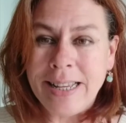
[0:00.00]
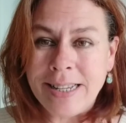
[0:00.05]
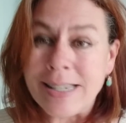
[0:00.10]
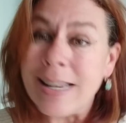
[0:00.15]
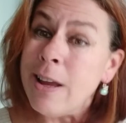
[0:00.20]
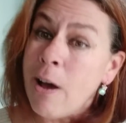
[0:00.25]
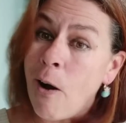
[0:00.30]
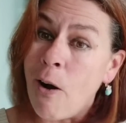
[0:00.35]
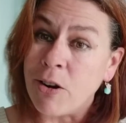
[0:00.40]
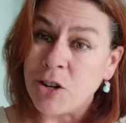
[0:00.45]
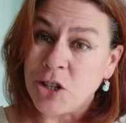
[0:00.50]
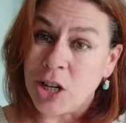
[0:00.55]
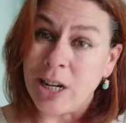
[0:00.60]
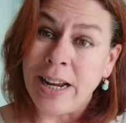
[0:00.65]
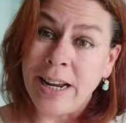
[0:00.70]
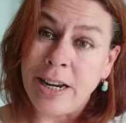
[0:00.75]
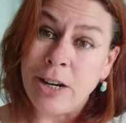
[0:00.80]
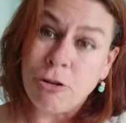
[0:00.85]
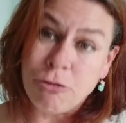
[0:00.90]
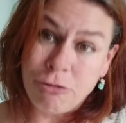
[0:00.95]
is
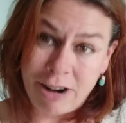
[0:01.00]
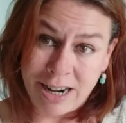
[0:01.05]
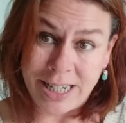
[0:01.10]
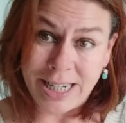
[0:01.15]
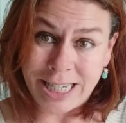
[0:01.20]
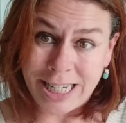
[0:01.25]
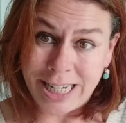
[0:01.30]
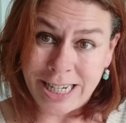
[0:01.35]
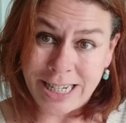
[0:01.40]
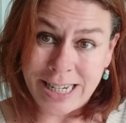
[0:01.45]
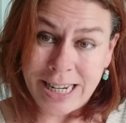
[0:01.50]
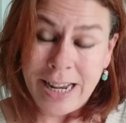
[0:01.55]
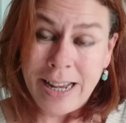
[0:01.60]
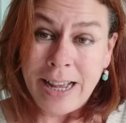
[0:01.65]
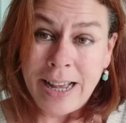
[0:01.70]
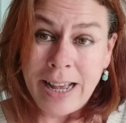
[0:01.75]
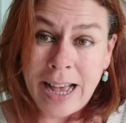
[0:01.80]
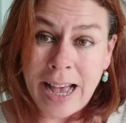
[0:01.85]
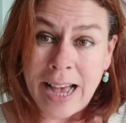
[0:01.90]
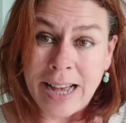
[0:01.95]
largely credited
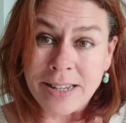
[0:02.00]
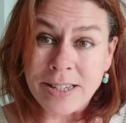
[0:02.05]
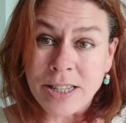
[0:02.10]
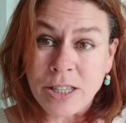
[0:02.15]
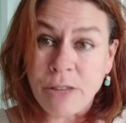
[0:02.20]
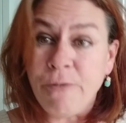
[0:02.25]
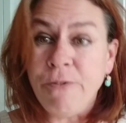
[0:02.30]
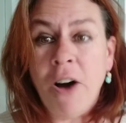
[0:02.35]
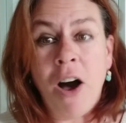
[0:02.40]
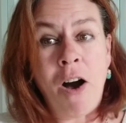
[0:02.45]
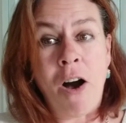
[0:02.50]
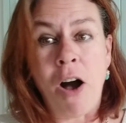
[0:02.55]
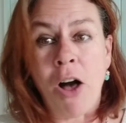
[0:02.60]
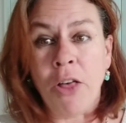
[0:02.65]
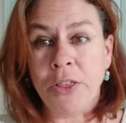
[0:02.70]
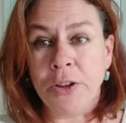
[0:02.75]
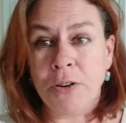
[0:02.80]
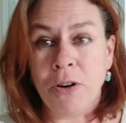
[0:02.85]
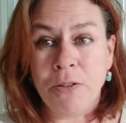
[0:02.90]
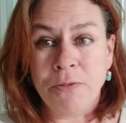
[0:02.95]
as the
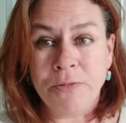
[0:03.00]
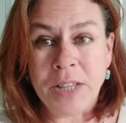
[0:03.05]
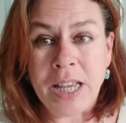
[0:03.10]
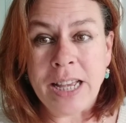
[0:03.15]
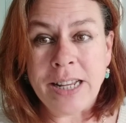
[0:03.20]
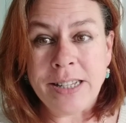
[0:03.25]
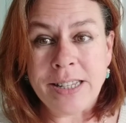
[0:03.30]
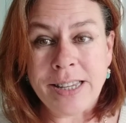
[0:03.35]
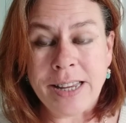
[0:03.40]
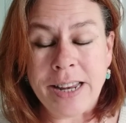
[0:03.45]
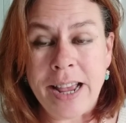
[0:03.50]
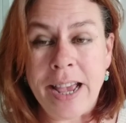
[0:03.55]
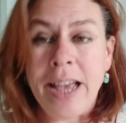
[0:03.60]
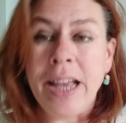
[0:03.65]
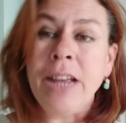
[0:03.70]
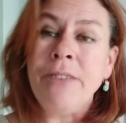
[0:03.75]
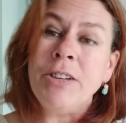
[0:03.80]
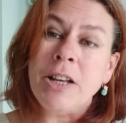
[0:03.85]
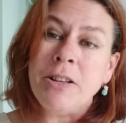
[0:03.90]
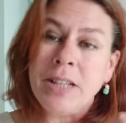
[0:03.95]
father of the internet,
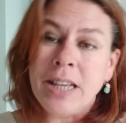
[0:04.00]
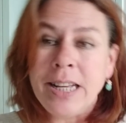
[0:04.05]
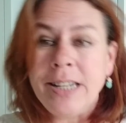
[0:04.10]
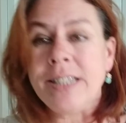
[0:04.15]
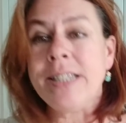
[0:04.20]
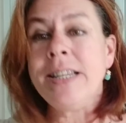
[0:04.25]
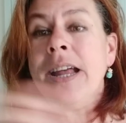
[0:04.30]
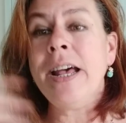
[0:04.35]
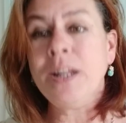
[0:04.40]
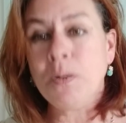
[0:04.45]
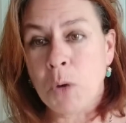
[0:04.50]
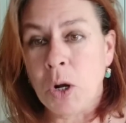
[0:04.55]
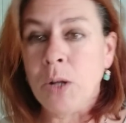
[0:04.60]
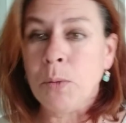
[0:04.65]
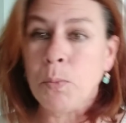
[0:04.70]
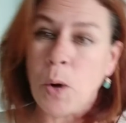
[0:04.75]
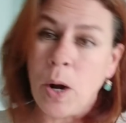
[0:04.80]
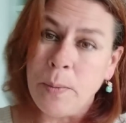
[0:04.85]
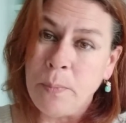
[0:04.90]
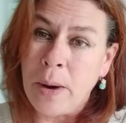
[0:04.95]
even though the internet and the
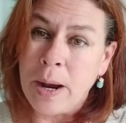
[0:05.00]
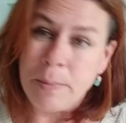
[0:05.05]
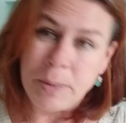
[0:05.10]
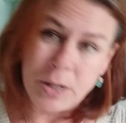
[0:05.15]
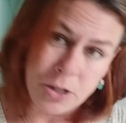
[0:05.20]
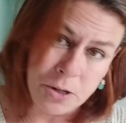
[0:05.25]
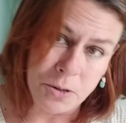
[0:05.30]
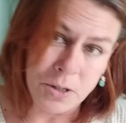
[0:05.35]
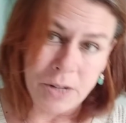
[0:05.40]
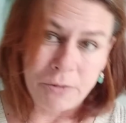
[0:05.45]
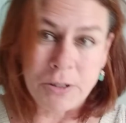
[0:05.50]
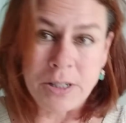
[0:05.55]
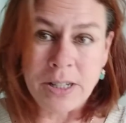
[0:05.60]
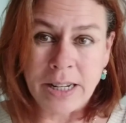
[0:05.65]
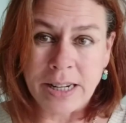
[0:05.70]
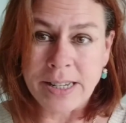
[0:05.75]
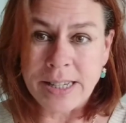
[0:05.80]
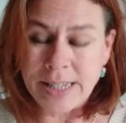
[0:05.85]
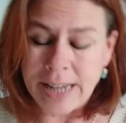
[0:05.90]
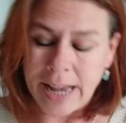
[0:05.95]
World Wide Web are two different
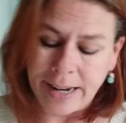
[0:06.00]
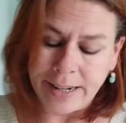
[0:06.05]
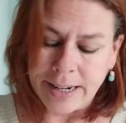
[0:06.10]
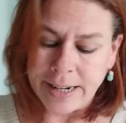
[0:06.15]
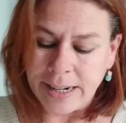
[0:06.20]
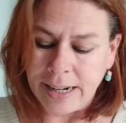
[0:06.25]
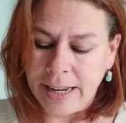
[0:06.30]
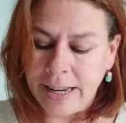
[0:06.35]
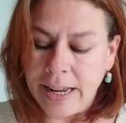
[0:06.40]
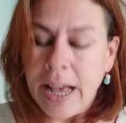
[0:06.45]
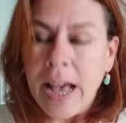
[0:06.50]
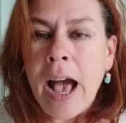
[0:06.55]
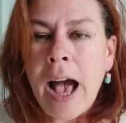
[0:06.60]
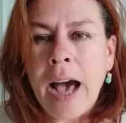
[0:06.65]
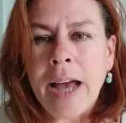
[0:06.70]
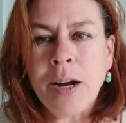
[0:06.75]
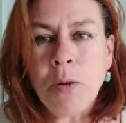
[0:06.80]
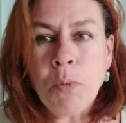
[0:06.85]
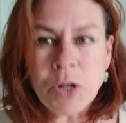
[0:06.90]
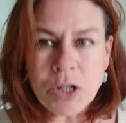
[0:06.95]
things technically.
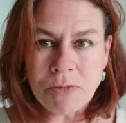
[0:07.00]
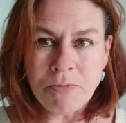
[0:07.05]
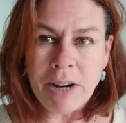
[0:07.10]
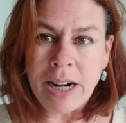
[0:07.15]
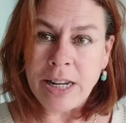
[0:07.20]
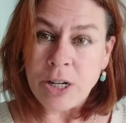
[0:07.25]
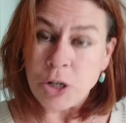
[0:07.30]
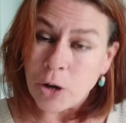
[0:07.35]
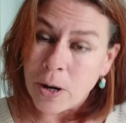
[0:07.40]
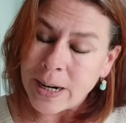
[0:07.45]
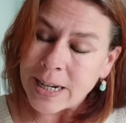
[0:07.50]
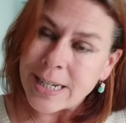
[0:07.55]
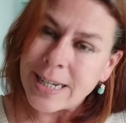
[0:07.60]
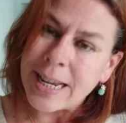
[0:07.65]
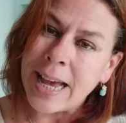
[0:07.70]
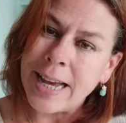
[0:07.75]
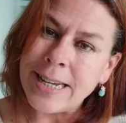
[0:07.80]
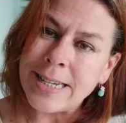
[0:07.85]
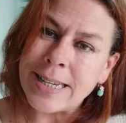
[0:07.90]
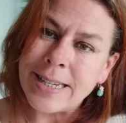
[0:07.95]
And I wasn't really trying to
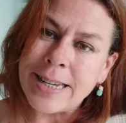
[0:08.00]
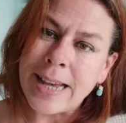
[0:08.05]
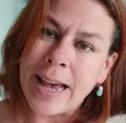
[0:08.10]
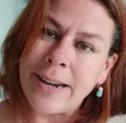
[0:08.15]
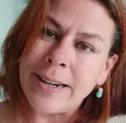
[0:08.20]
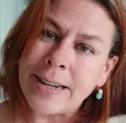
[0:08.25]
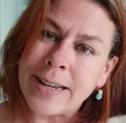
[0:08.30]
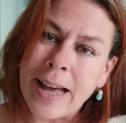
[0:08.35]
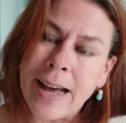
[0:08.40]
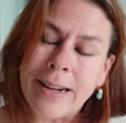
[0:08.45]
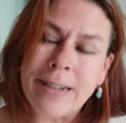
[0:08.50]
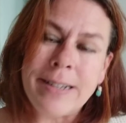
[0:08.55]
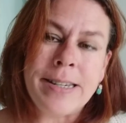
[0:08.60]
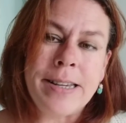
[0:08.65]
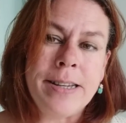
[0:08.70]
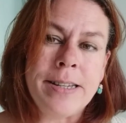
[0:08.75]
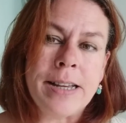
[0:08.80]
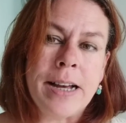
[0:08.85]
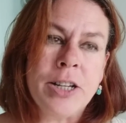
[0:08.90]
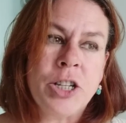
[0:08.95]
get into
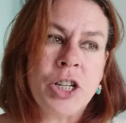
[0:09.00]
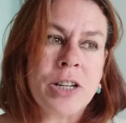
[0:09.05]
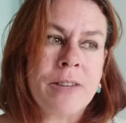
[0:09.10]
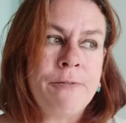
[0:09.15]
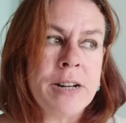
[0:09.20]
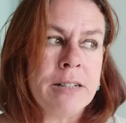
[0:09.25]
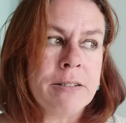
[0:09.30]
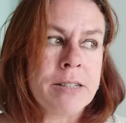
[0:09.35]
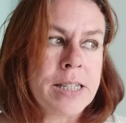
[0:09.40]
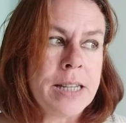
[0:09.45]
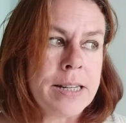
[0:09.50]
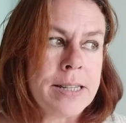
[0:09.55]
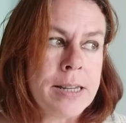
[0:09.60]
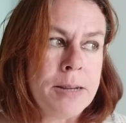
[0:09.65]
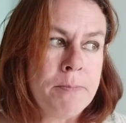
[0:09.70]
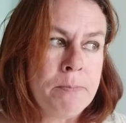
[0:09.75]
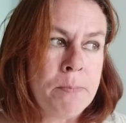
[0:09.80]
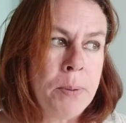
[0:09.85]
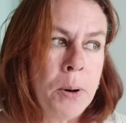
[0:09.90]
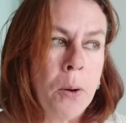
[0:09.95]
technicalities, I just felt it's
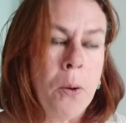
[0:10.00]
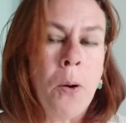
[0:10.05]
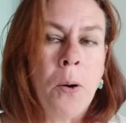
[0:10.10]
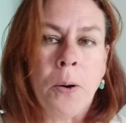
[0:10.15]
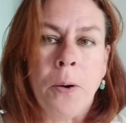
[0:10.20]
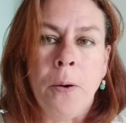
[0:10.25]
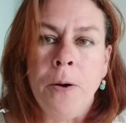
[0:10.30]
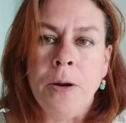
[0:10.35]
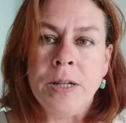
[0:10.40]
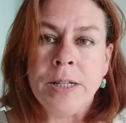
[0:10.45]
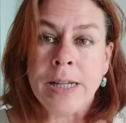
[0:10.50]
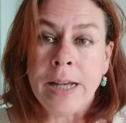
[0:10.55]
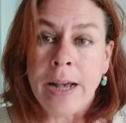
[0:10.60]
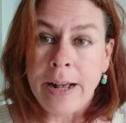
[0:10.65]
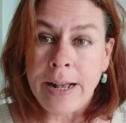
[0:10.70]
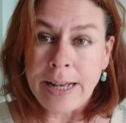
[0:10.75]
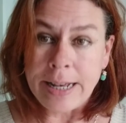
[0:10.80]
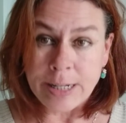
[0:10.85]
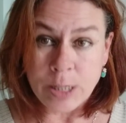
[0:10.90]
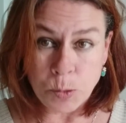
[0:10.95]
important,
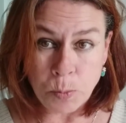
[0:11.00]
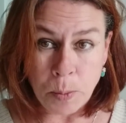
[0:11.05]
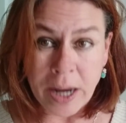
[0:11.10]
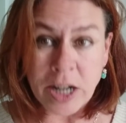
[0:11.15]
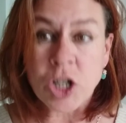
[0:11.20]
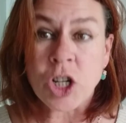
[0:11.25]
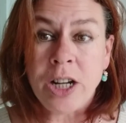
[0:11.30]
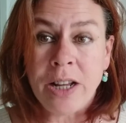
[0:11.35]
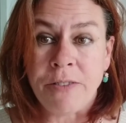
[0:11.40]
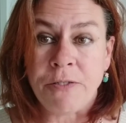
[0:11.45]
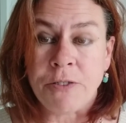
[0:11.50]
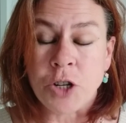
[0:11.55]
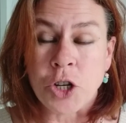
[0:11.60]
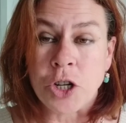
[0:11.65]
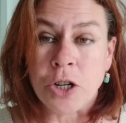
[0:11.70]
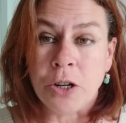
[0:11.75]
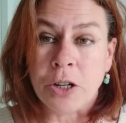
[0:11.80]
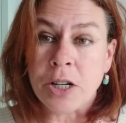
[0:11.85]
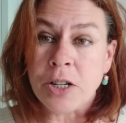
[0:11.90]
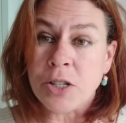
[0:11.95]
especially for
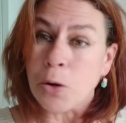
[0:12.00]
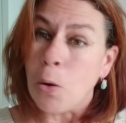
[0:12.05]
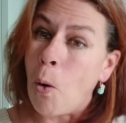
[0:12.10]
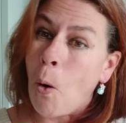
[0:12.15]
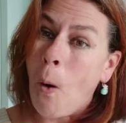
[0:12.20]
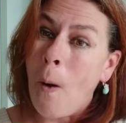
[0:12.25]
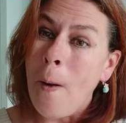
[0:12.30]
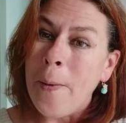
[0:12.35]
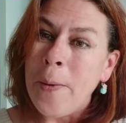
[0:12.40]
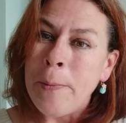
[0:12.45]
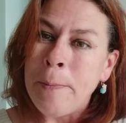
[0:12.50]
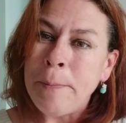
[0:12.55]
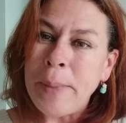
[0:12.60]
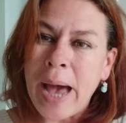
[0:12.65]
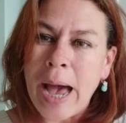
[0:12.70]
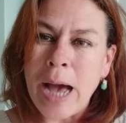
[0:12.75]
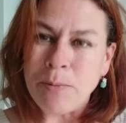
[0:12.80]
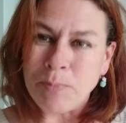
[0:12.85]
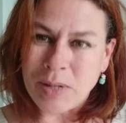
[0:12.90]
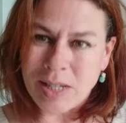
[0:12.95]
sugars or
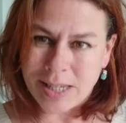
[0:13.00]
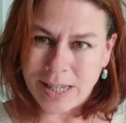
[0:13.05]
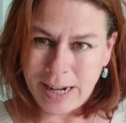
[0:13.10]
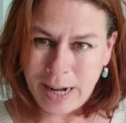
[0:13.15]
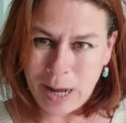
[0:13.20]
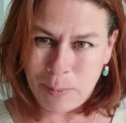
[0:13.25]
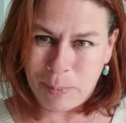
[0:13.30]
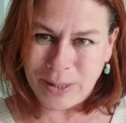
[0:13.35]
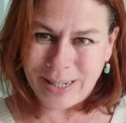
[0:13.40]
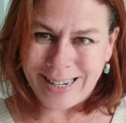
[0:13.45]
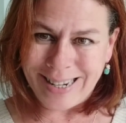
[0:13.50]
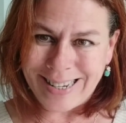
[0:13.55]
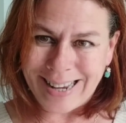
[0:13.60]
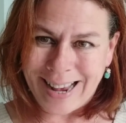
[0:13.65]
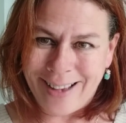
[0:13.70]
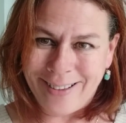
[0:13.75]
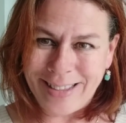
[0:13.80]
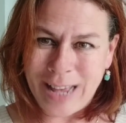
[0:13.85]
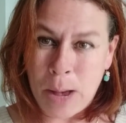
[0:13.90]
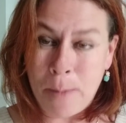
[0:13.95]
perhaps celebrities
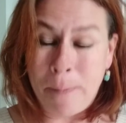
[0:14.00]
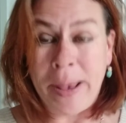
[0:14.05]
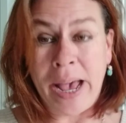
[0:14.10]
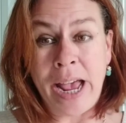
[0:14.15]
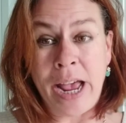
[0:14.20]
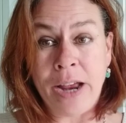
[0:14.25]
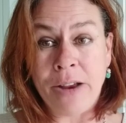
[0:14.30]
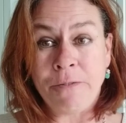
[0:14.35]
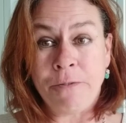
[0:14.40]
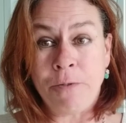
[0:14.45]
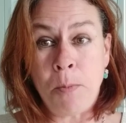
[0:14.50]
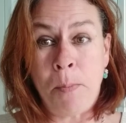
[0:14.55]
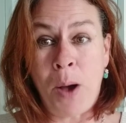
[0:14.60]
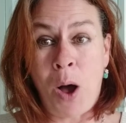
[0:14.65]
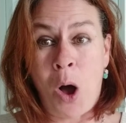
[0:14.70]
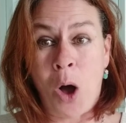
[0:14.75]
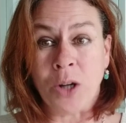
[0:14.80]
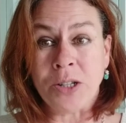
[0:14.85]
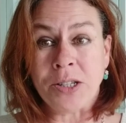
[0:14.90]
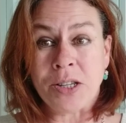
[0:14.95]
out there paying for
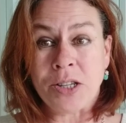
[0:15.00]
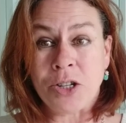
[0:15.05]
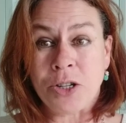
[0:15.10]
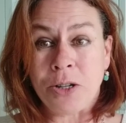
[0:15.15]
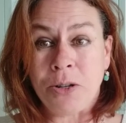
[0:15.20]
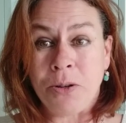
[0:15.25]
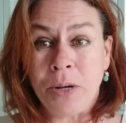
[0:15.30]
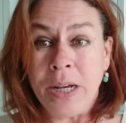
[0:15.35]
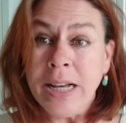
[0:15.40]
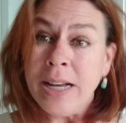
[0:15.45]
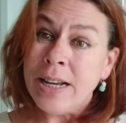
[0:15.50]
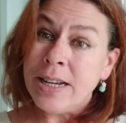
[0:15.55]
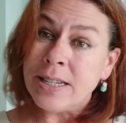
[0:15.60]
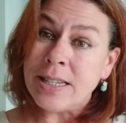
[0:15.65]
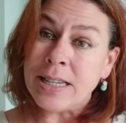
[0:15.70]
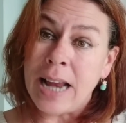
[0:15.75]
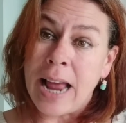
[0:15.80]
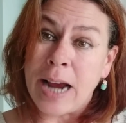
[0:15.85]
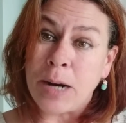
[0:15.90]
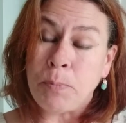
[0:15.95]
bots to
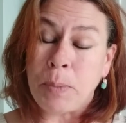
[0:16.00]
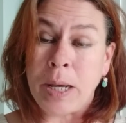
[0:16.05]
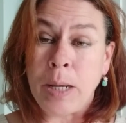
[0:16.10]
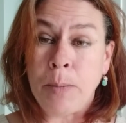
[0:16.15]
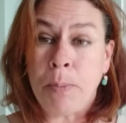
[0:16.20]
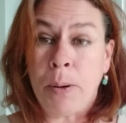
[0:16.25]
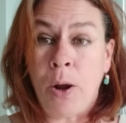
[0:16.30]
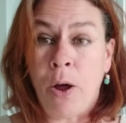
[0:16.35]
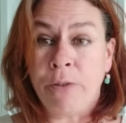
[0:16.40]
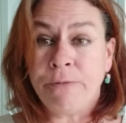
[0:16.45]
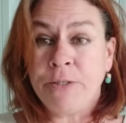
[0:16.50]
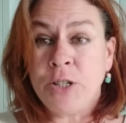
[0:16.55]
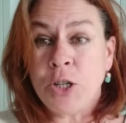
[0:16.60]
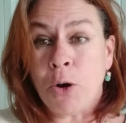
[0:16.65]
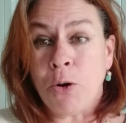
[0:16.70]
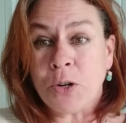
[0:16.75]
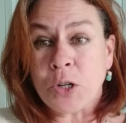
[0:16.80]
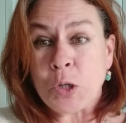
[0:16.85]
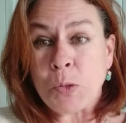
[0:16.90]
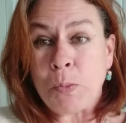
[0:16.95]
slag people off,
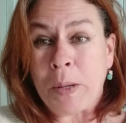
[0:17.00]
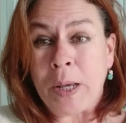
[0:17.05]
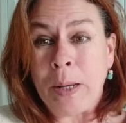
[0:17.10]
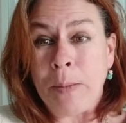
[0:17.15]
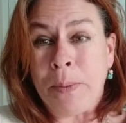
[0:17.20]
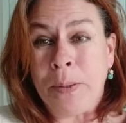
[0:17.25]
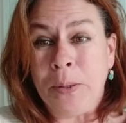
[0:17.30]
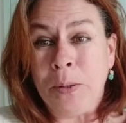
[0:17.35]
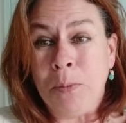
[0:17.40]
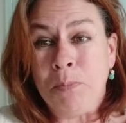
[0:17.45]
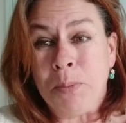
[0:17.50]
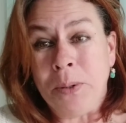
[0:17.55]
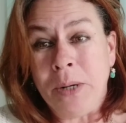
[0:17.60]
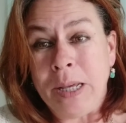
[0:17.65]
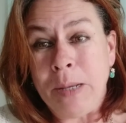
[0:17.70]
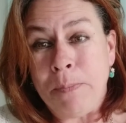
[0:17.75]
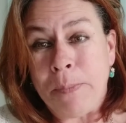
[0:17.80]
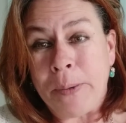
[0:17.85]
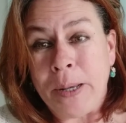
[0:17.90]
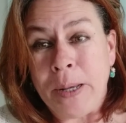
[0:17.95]
dox people,
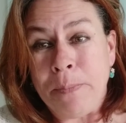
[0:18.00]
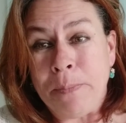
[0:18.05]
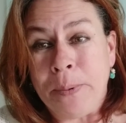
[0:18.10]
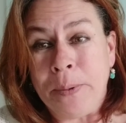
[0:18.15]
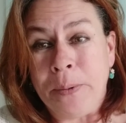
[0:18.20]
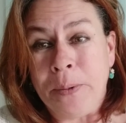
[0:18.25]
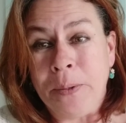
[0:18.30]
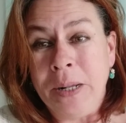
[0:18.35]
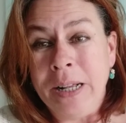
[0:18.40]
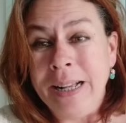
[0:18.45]
bully people.